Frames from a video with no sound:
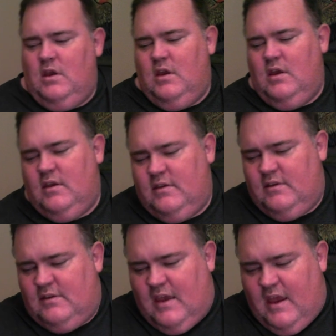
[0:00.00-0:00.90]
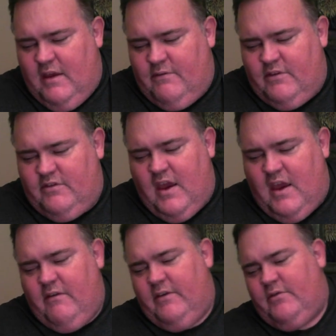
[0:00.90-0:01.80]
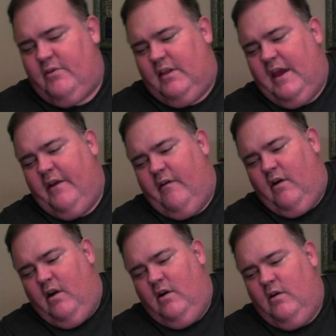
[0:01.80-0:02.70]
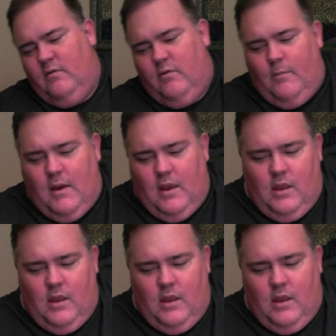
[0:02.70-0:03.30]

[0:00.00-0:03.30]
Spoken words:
Save the shavings for later for my